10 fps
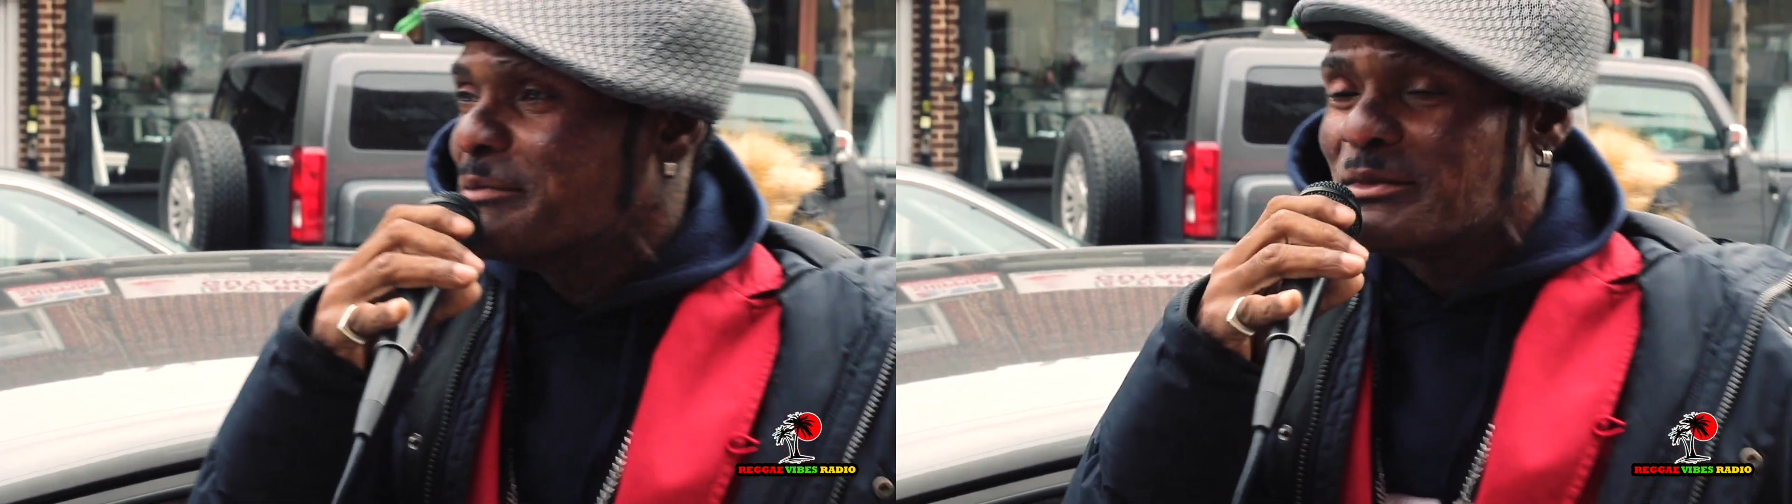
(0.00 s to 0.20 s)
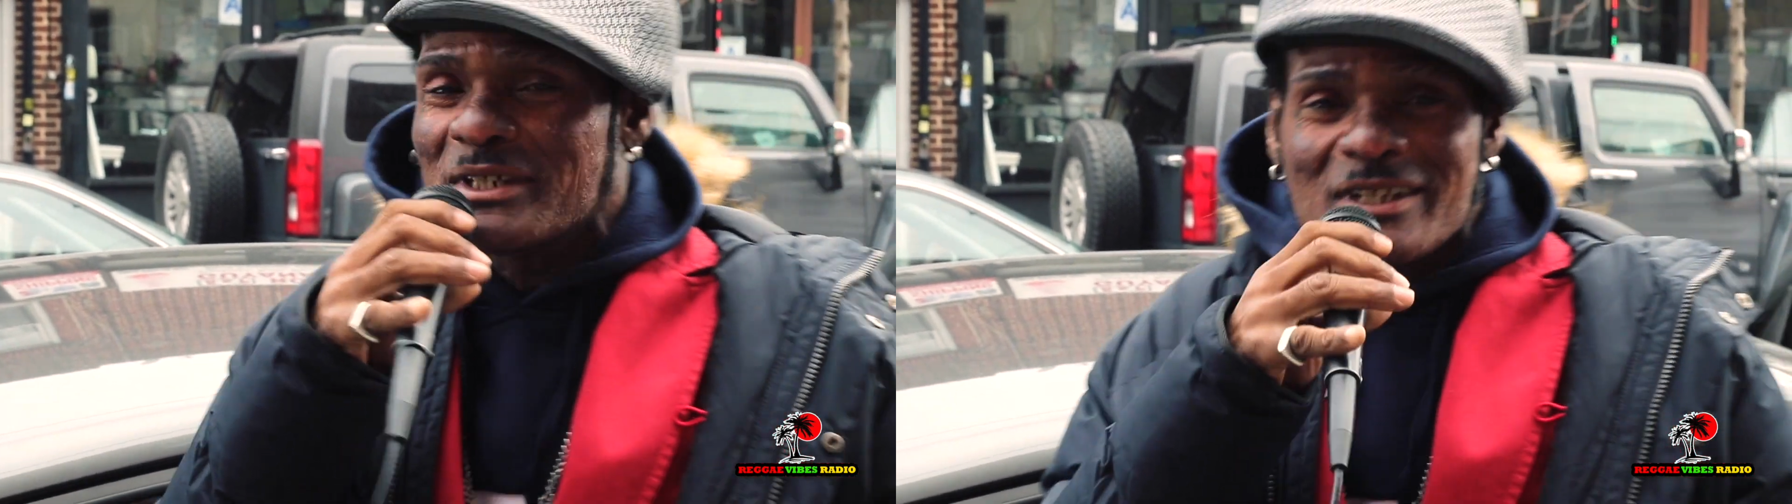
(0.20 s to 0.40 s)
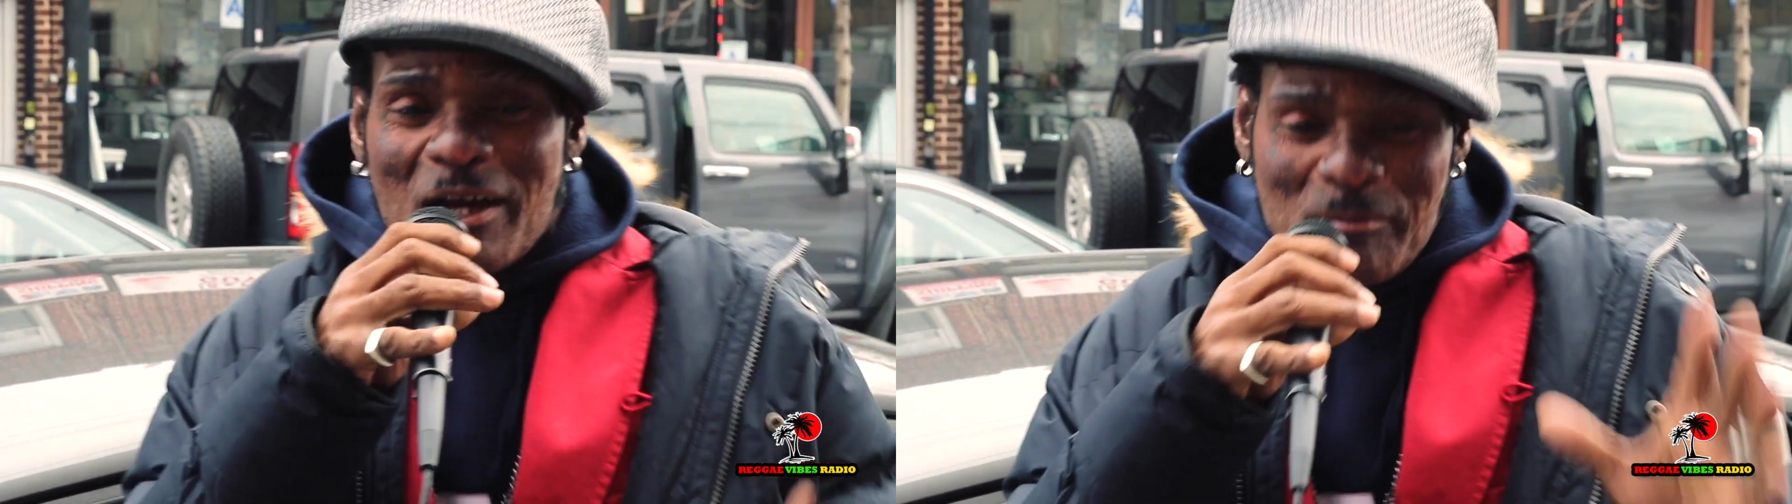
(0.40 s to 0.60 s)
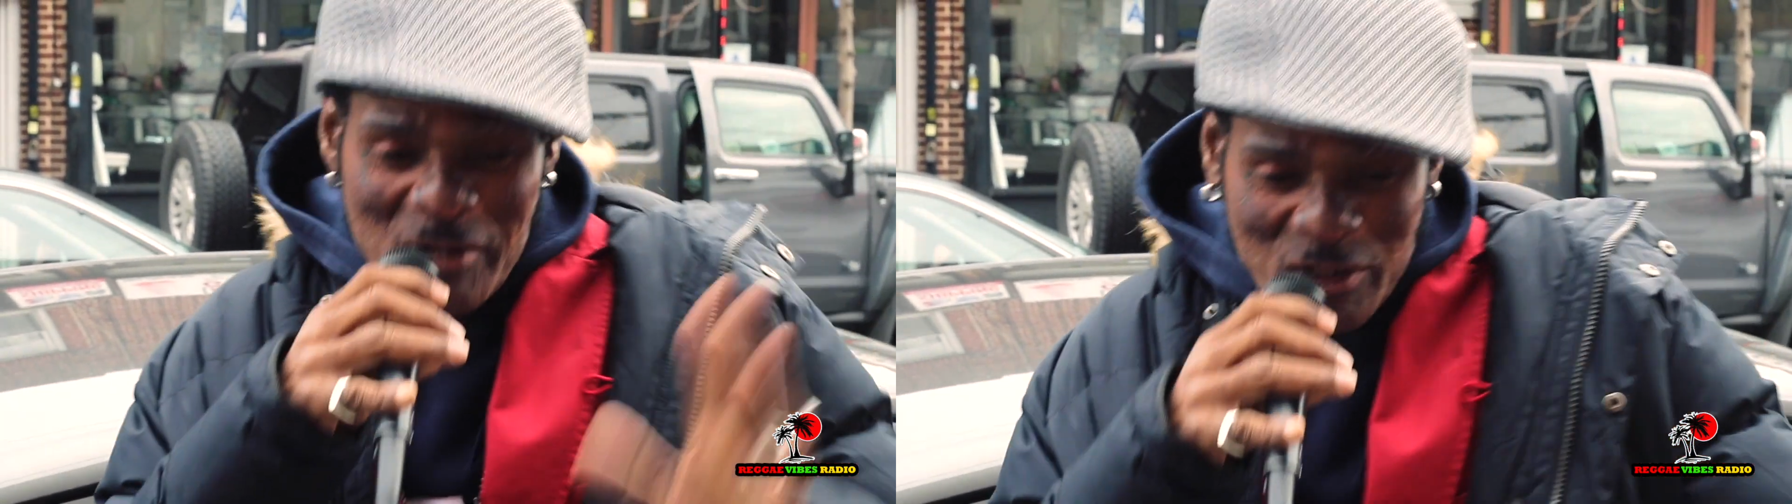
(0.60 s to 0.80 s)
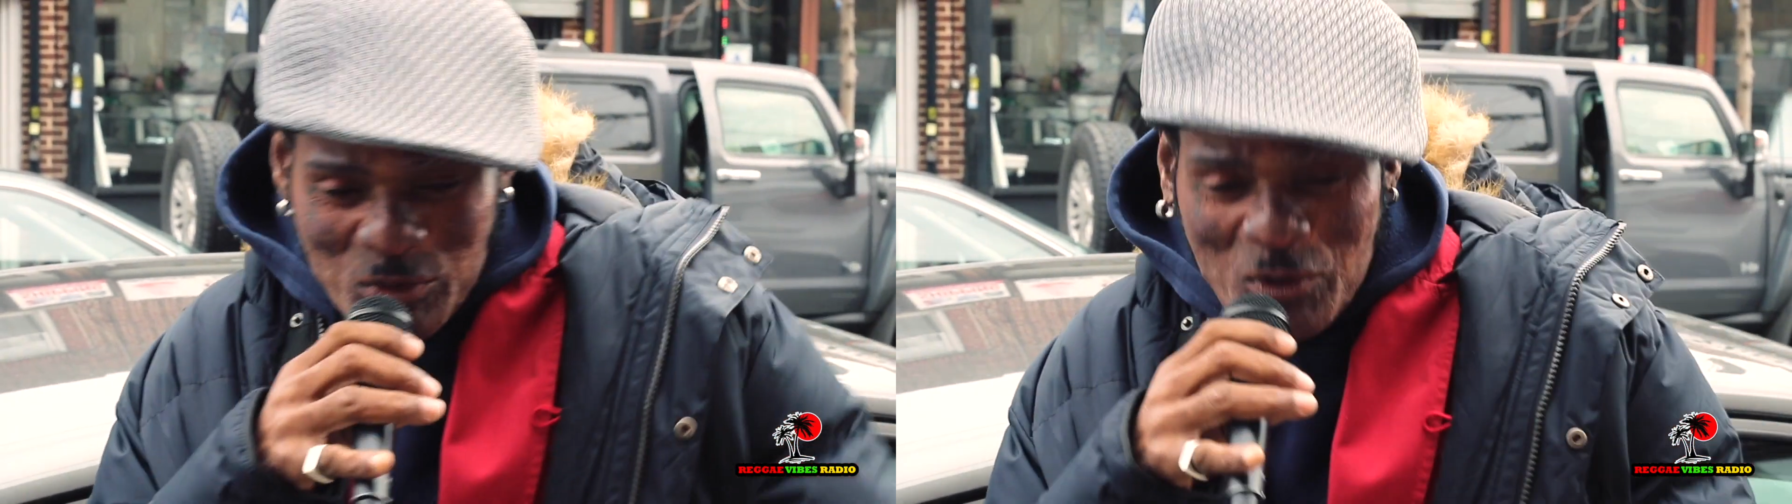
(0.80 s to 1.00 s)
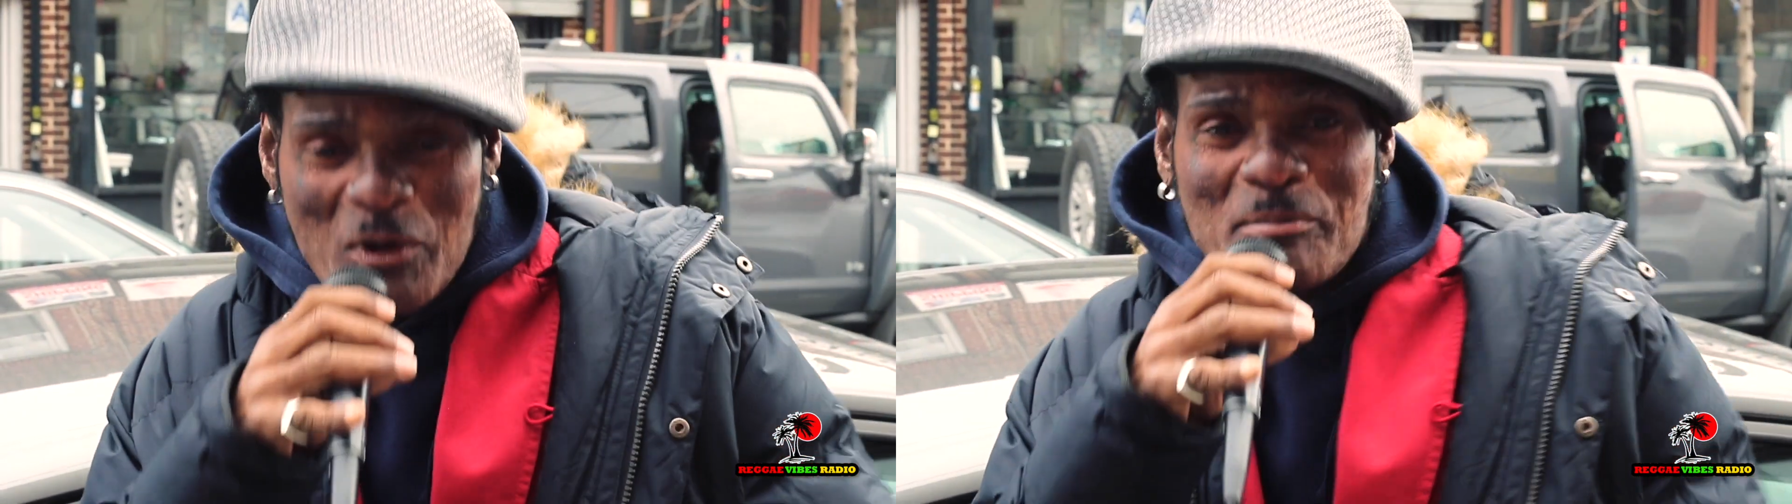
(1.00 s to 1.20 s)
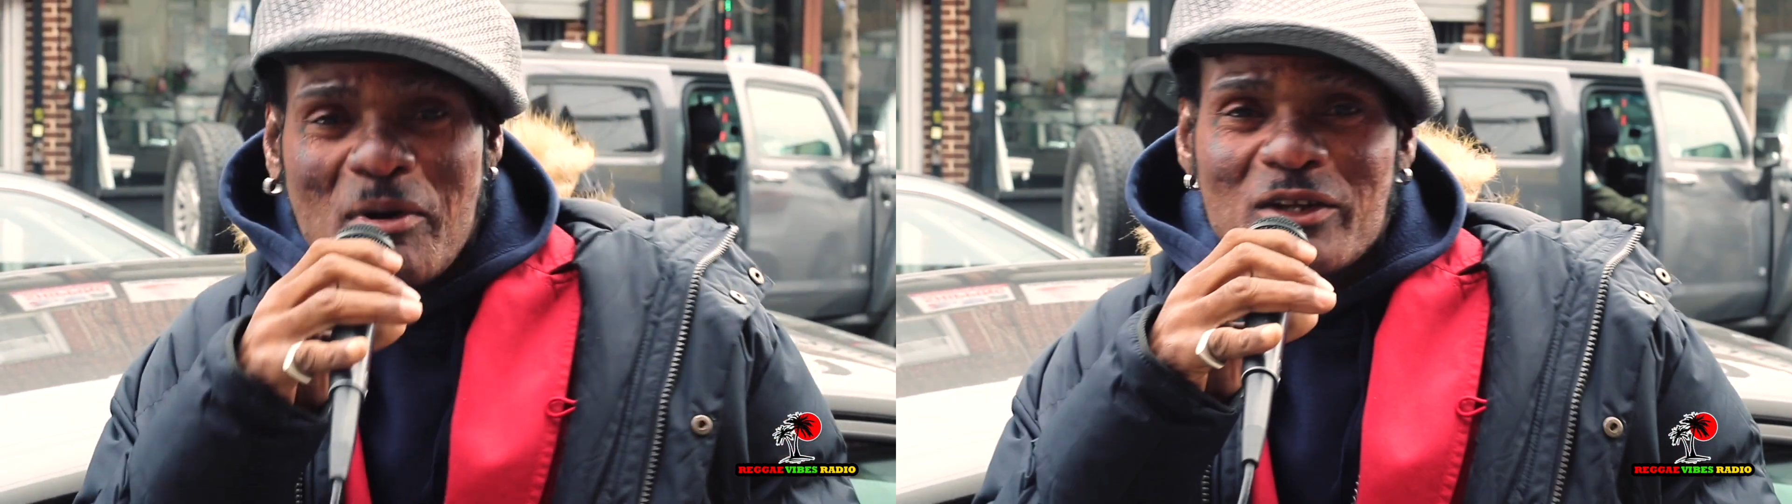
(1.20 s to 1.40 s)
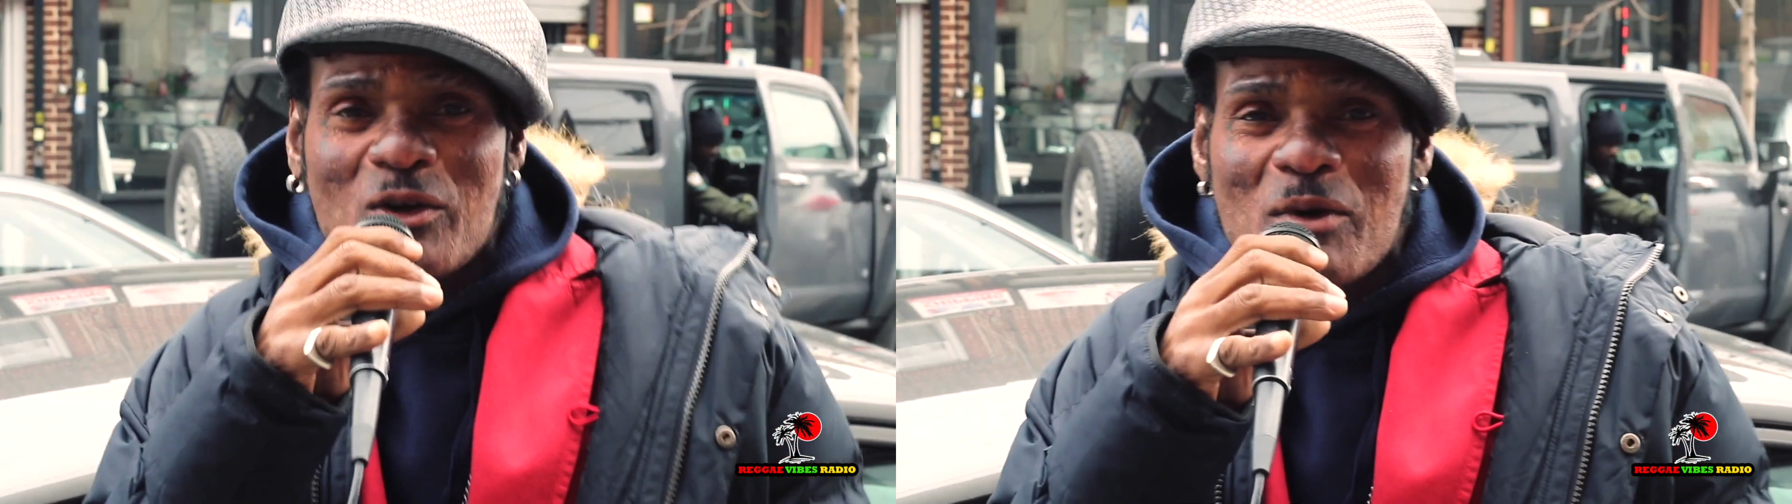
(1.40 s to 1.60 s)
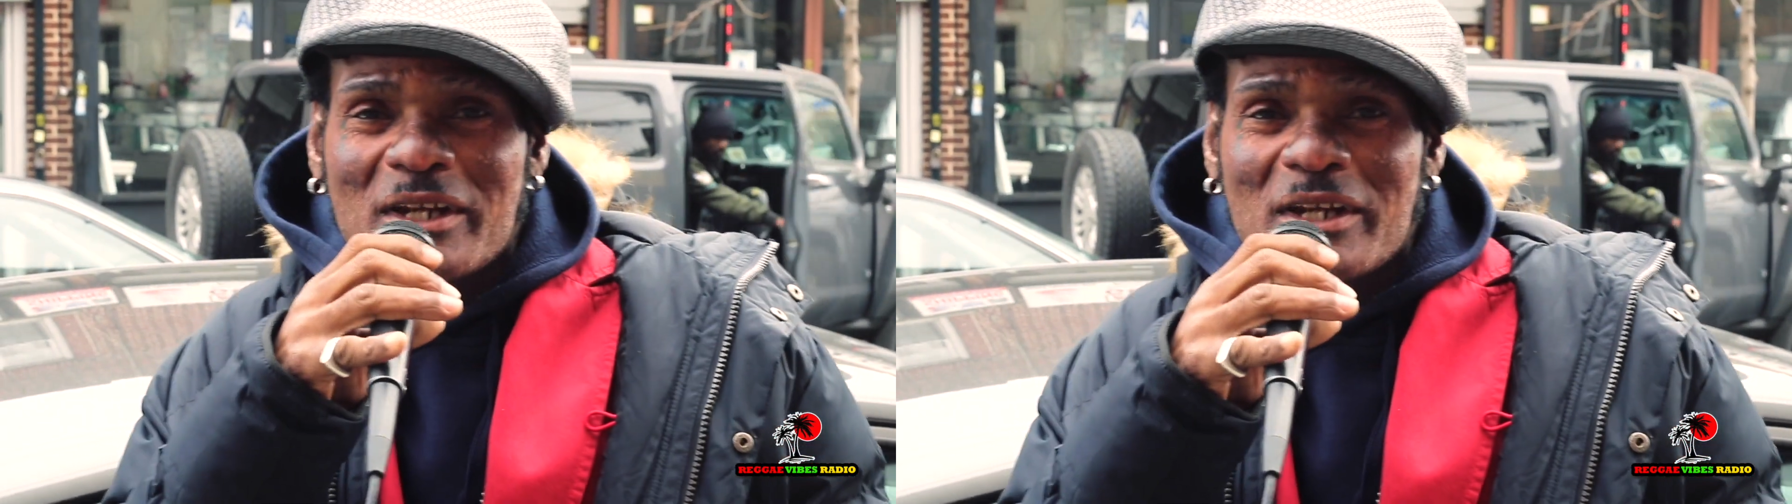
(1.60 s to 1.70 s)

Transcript: them thing that beat to look up and now